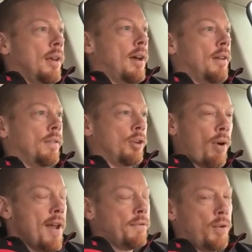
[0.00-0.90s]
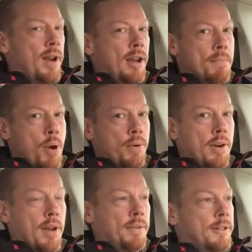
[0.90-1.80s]
the drivetrain
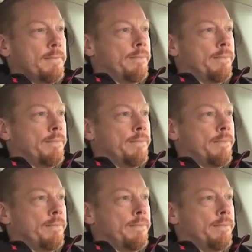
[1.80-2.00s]
component of it,